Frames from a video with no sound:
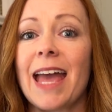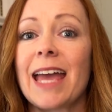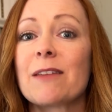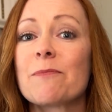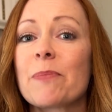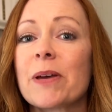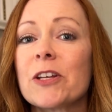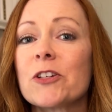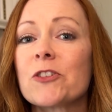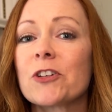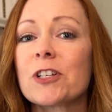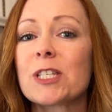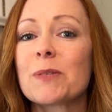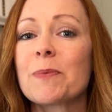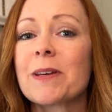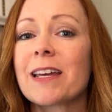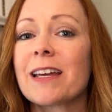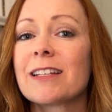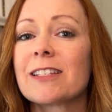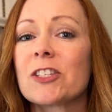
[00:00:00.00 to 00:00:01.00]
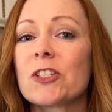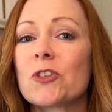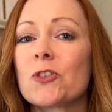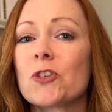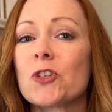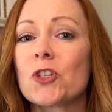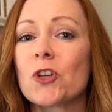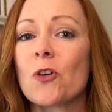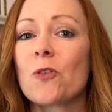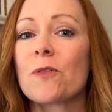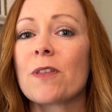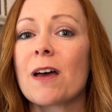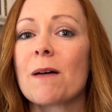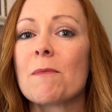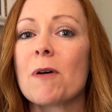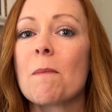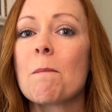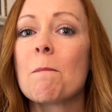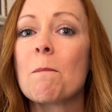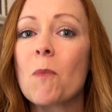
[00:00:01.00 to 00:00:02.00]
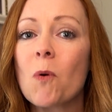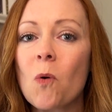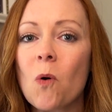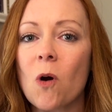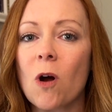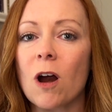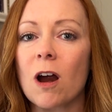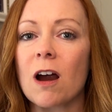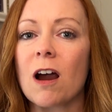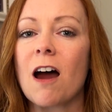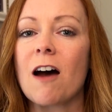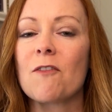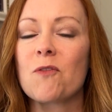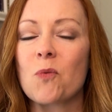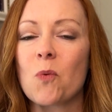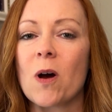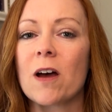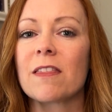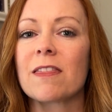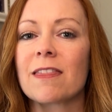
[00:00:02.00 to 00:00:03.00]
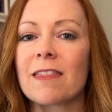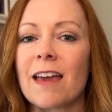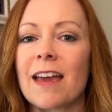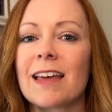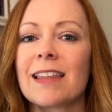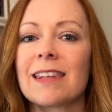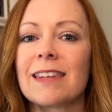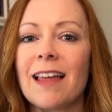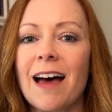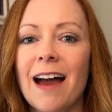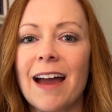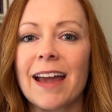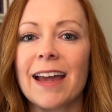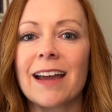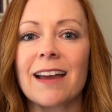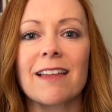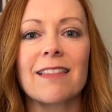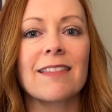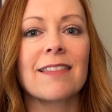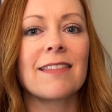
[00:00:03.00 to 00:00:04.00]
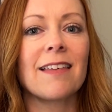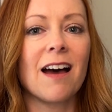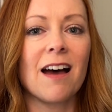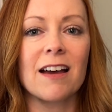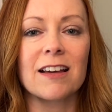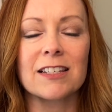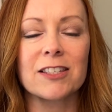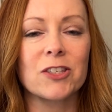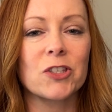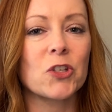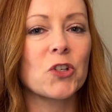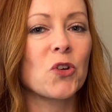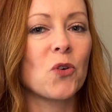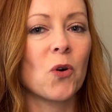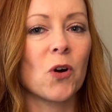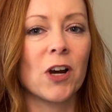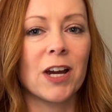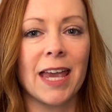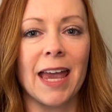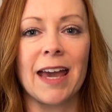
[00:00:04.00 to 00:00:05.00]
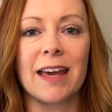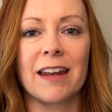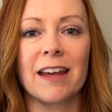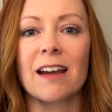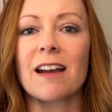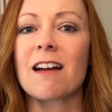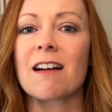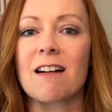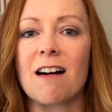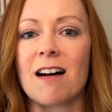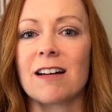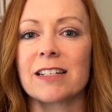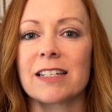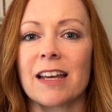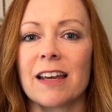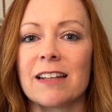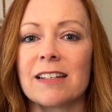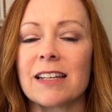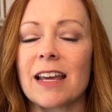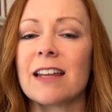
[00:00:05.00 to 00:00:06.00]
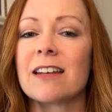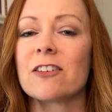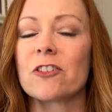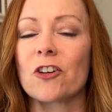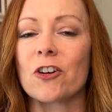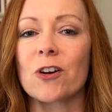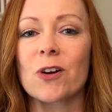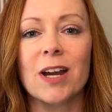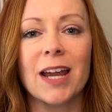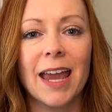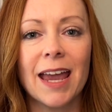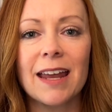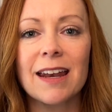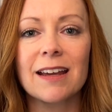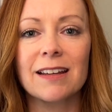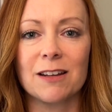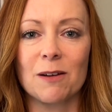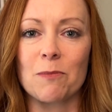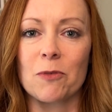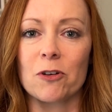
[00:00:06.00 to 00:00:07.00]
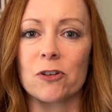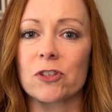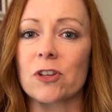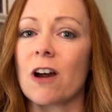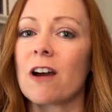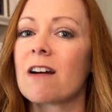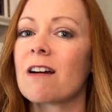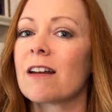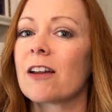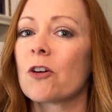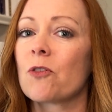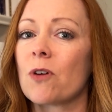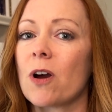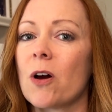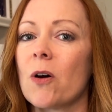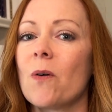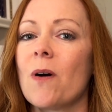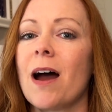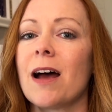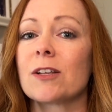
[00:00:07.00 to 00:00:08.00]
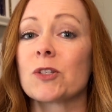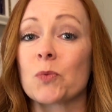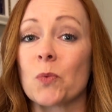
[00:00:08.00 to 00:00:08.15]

And Pinterest begins to show them more of what they like. Thus, your organic content and your organic numbers are going to grow as